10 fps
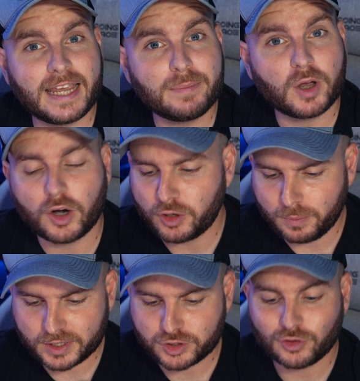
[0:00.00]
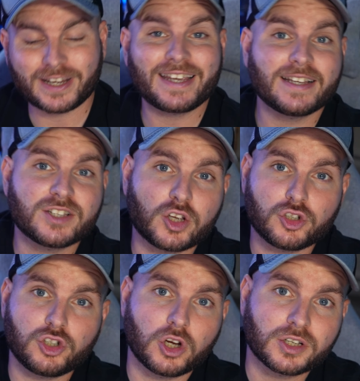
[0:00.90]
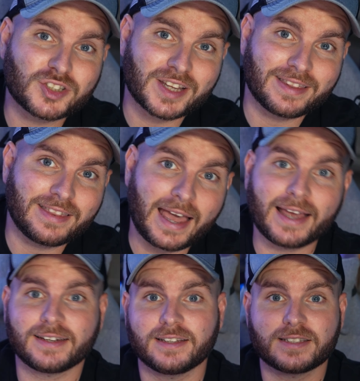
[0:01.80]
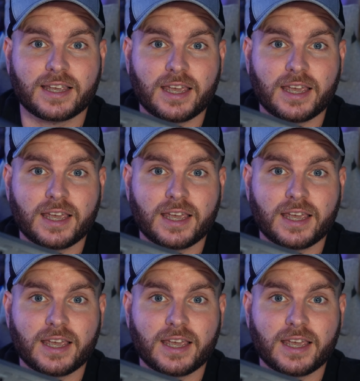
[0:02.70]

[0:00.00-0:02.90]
Gaming Audio Mixer is just that, it's